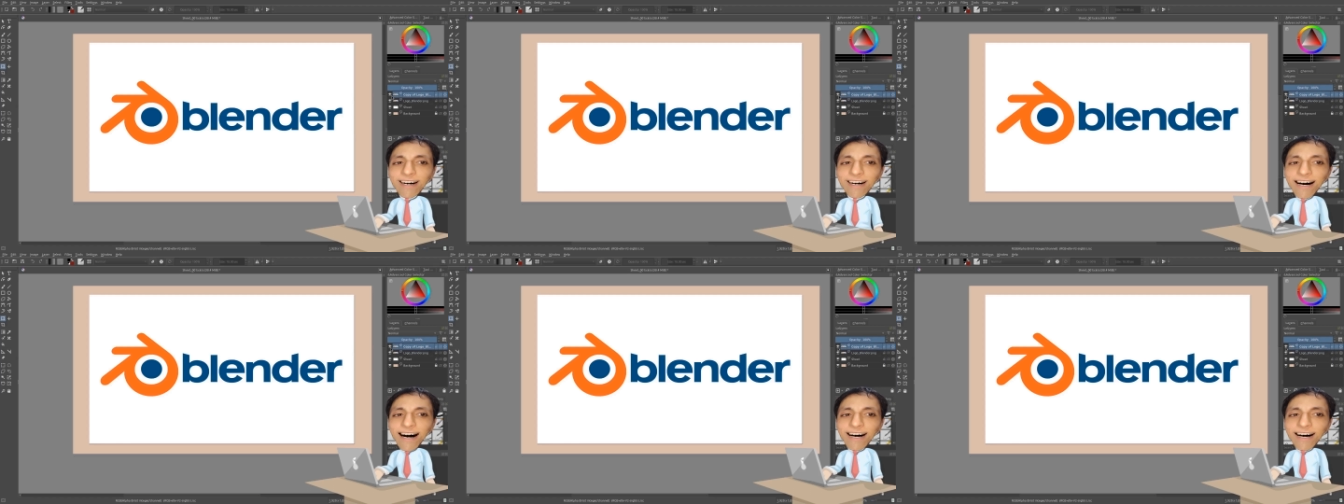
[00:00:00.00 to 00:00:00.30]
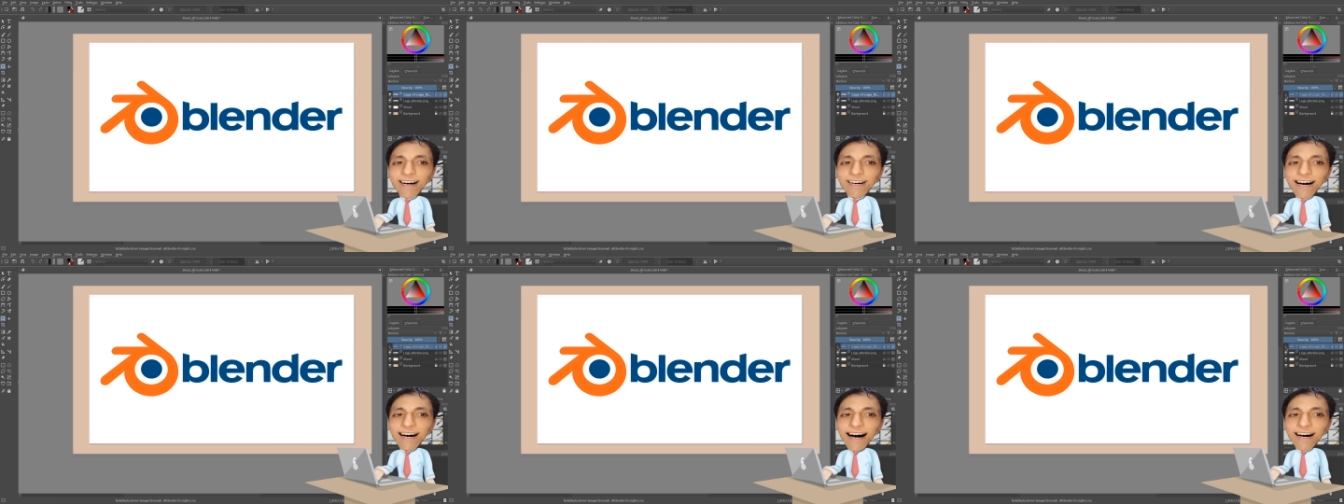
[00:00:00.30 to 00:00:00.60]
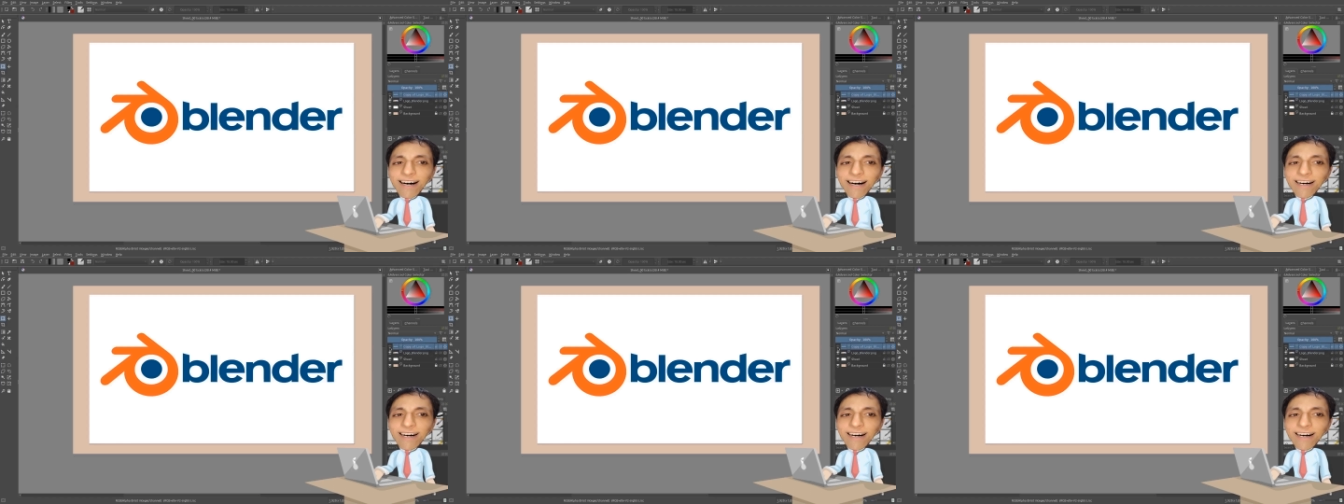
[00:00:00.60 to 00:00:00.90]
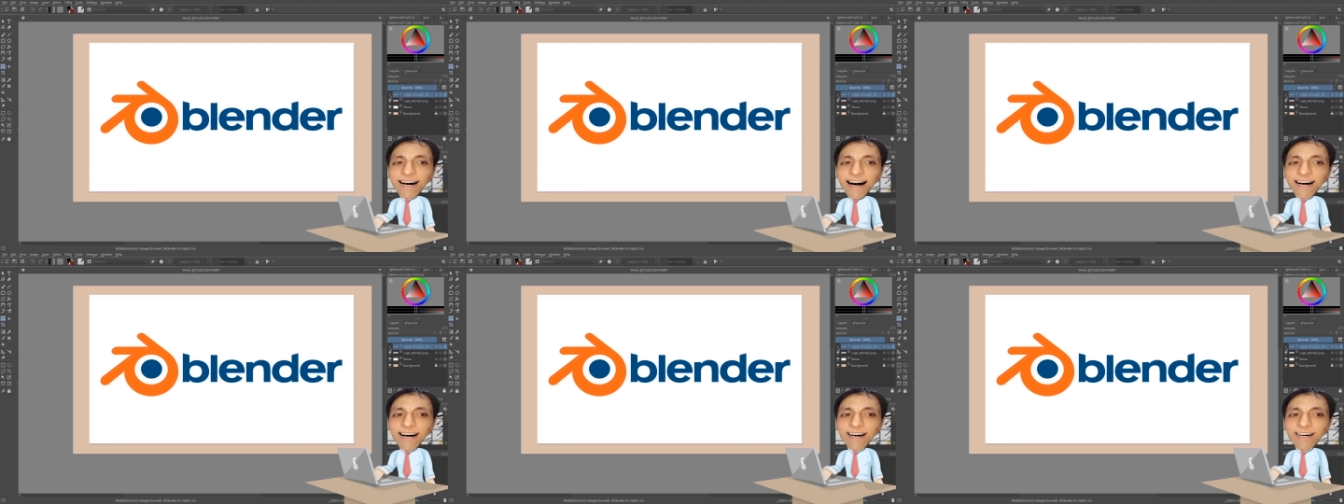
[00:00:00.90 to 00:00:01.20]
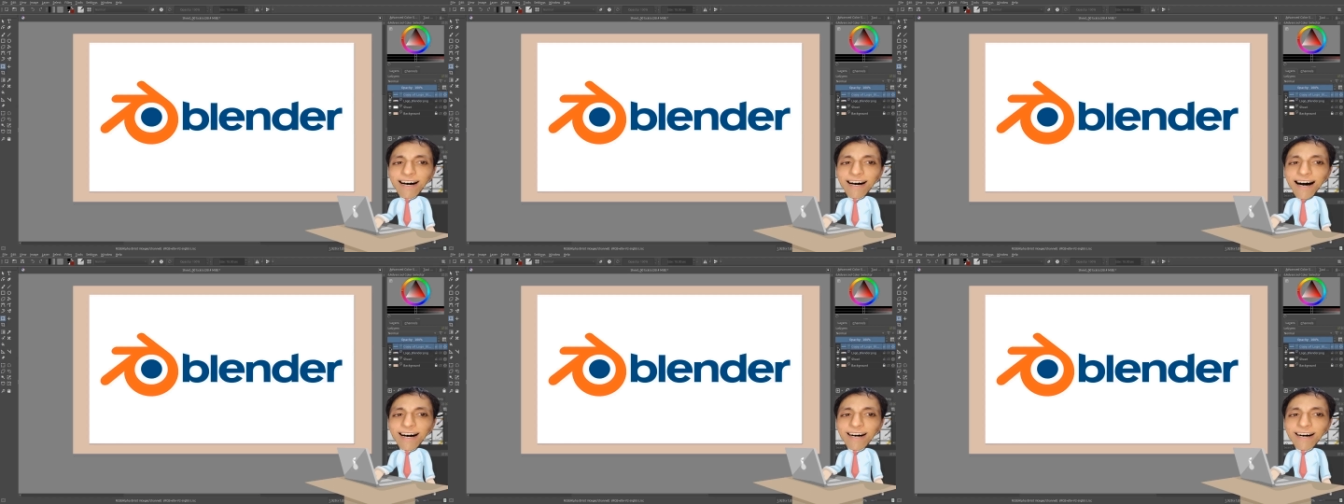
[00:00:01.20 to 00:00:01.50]
Hide this for the time
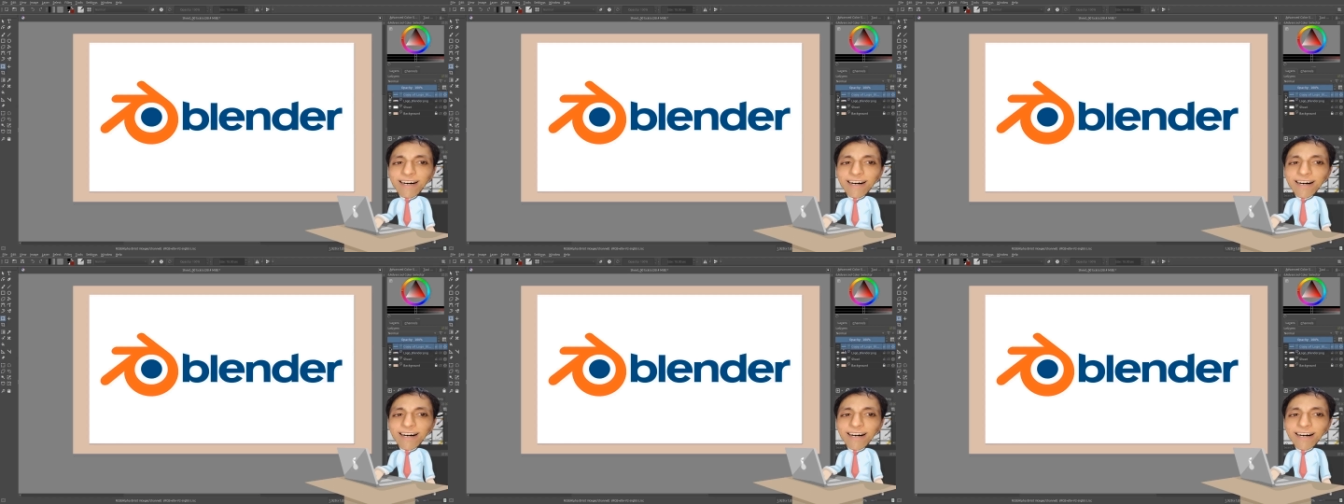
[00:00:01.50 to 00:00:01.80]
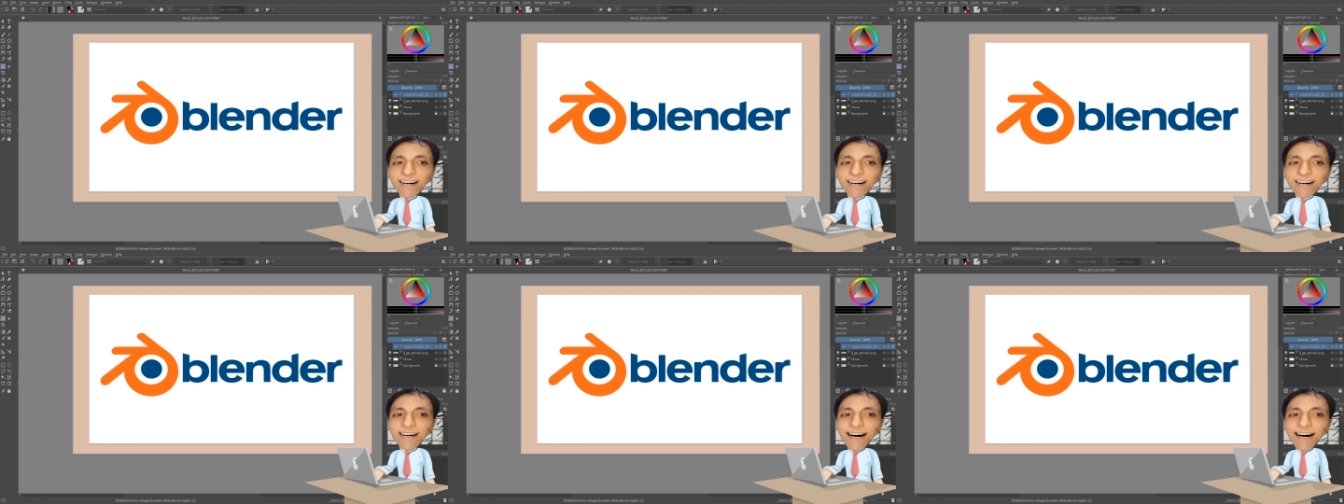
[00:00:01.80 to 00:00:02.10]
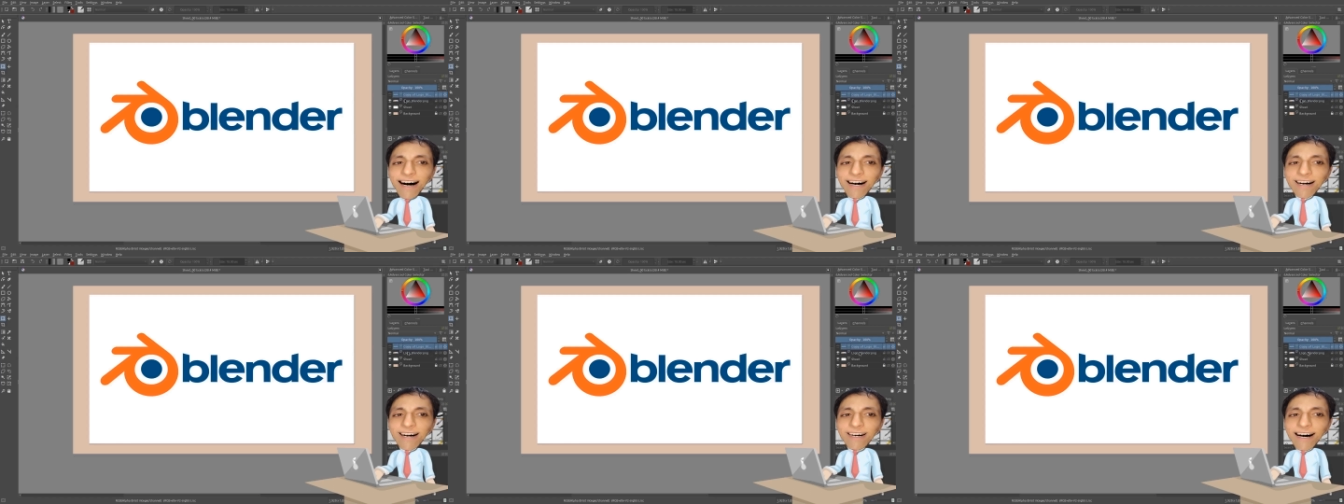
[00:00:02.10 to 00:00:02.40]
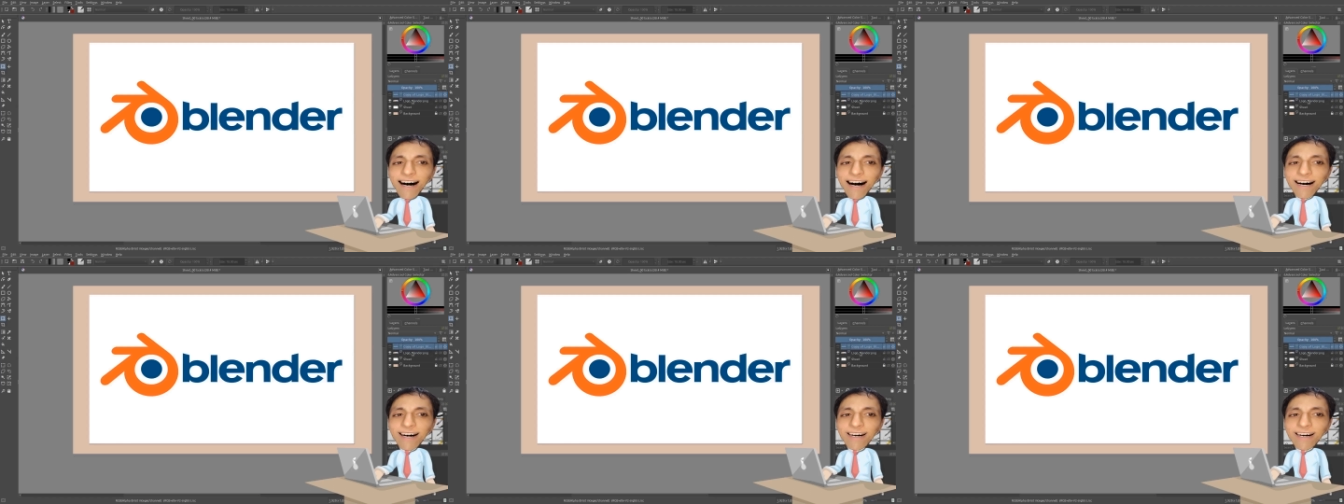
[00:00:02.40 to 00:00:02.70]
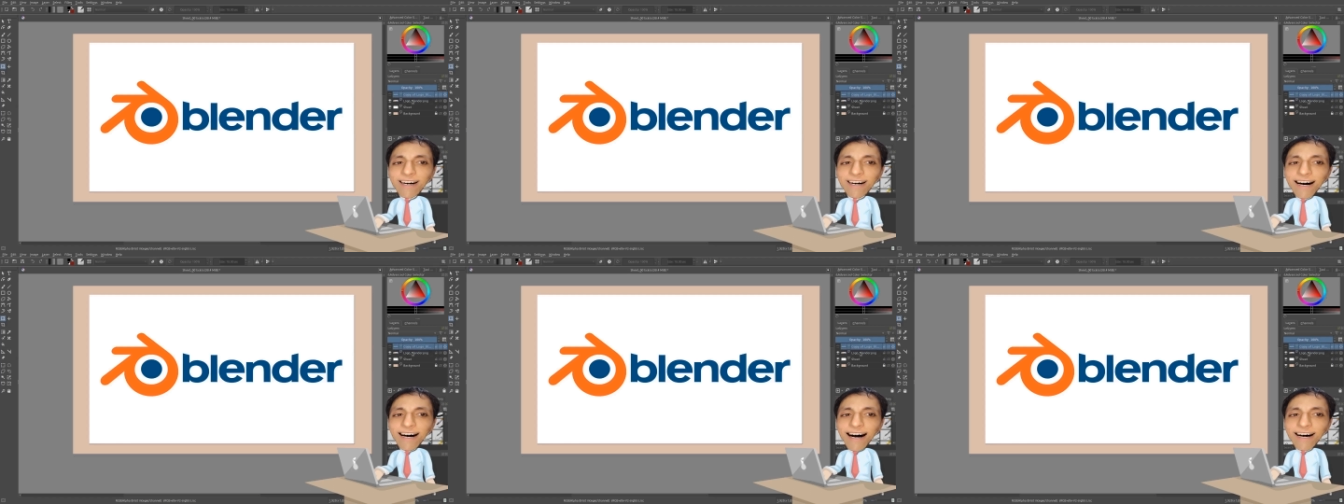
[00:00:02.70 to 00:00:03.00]
being. I will
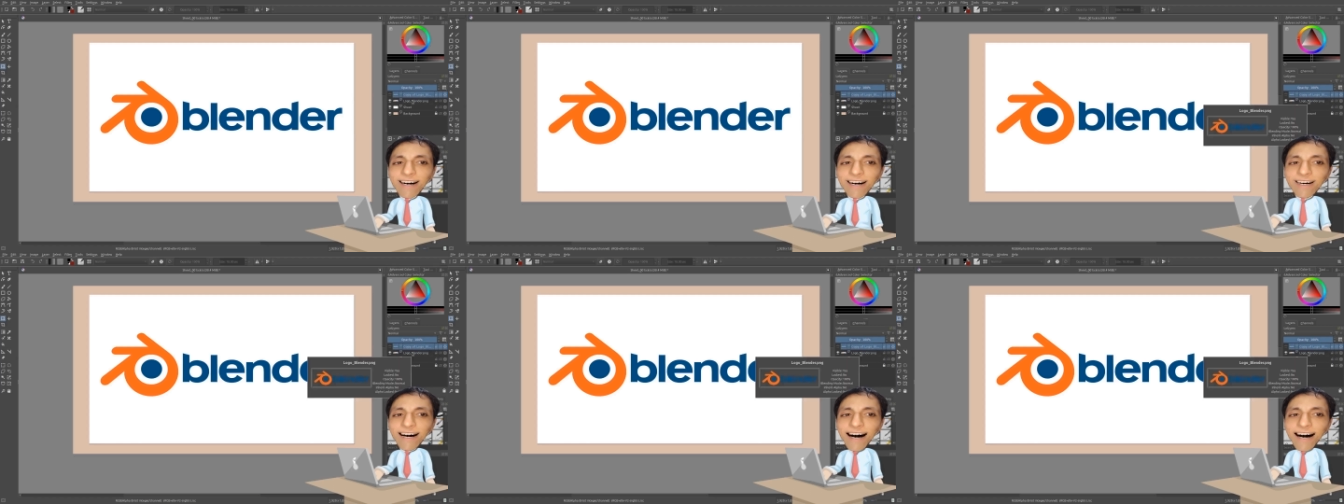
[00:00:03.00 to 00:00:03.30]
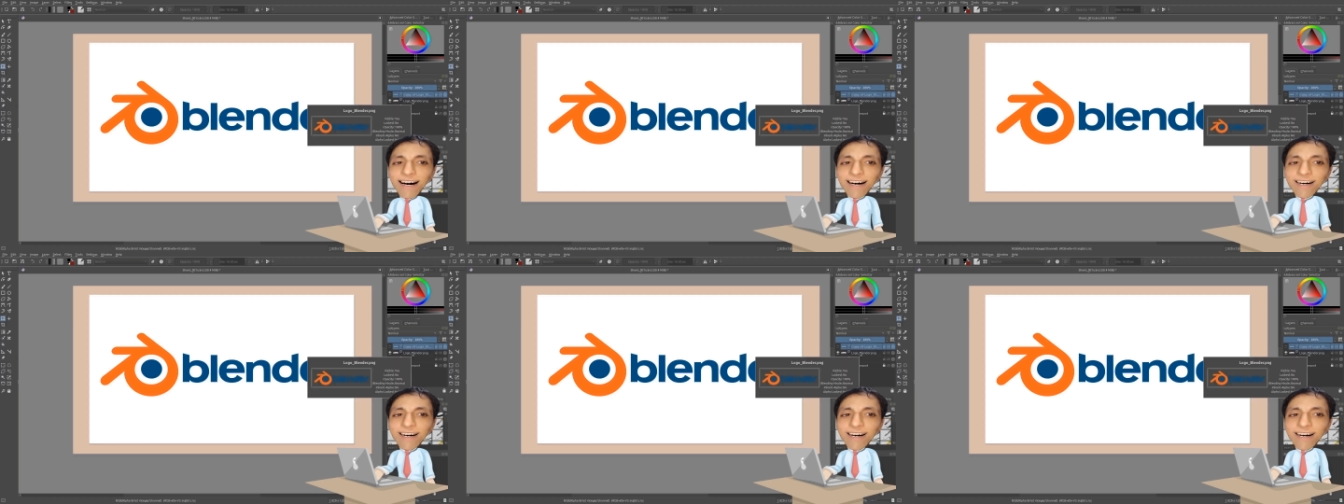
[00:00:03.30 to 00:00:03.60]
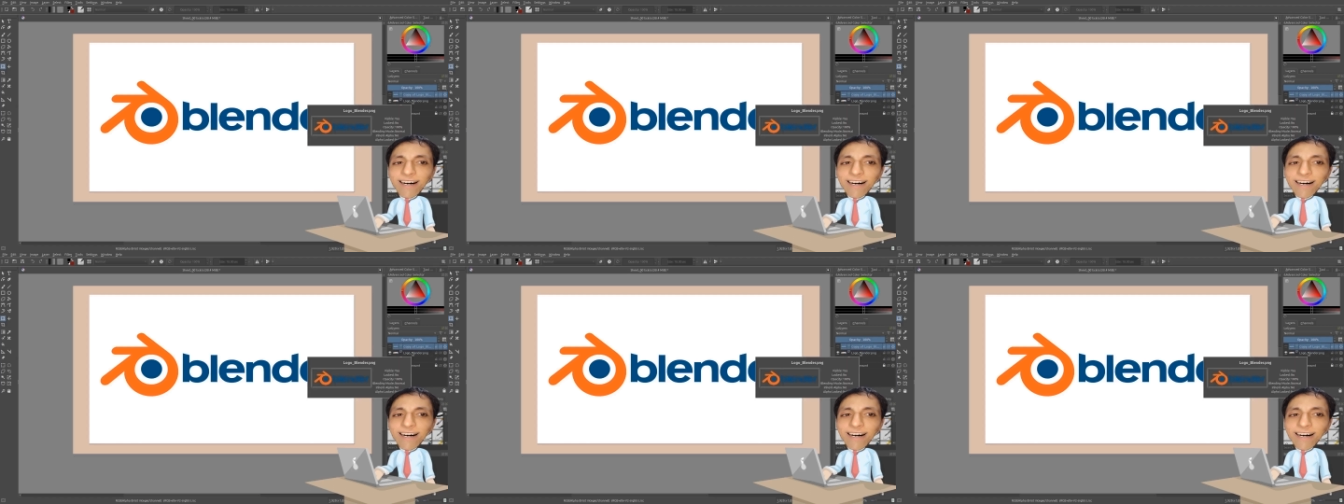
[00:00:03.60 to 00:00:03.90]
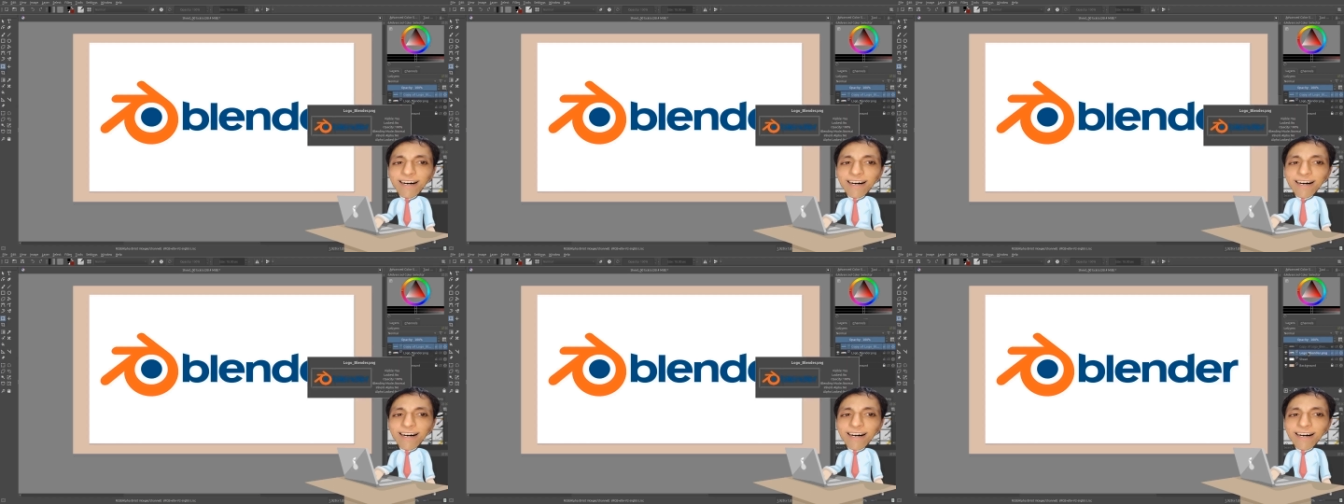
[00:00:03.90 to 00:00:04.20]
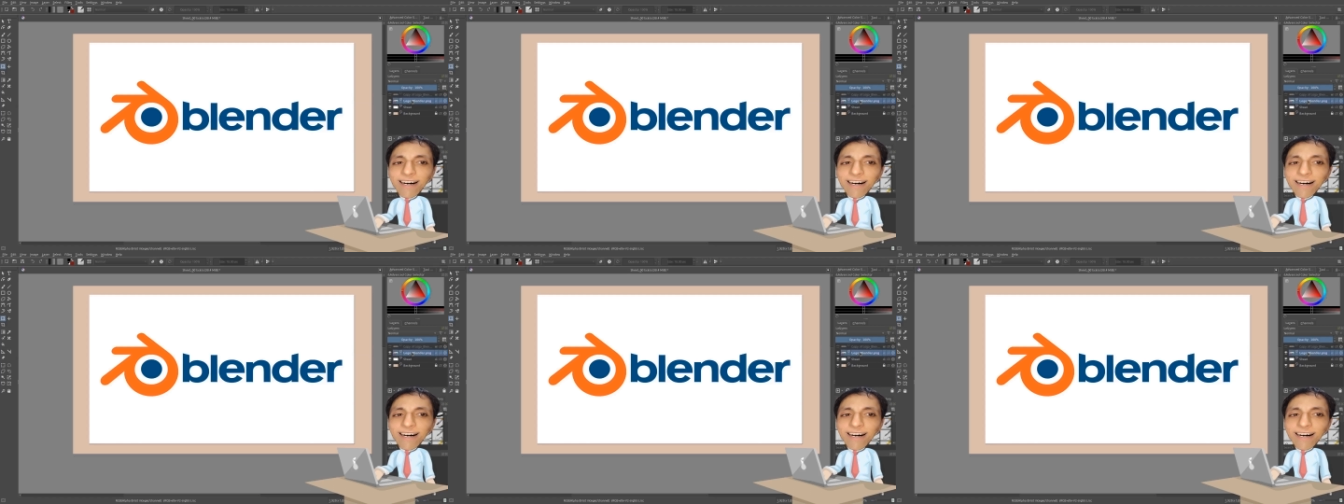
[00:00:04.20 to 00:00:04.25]
explain why in a moment.